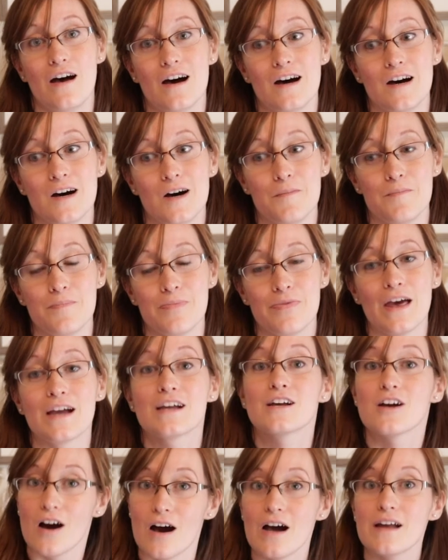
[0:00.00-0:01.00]
um,
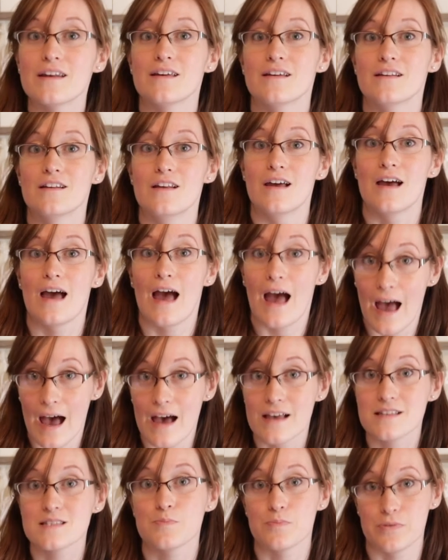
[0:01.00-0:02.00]
that God
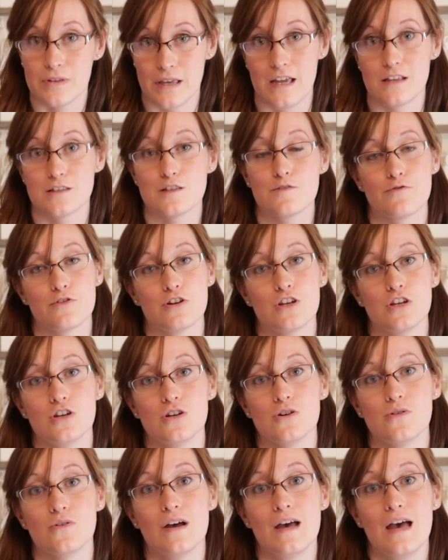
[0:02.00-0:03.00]
has plans for
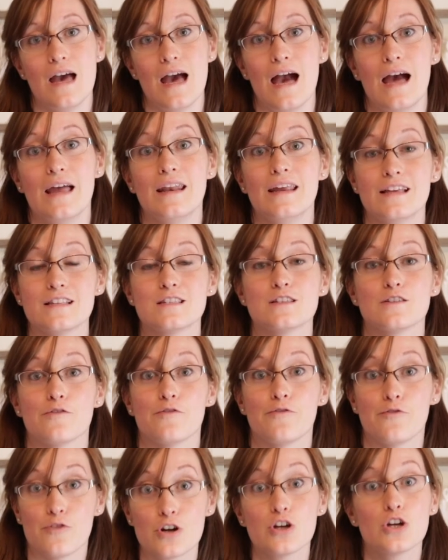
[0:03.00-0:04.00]
you and it's
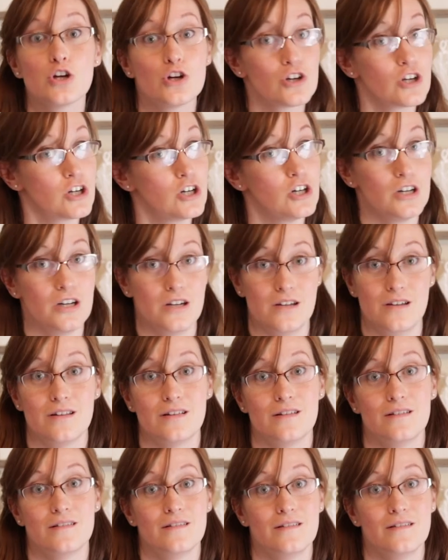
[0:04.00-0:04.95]
for your good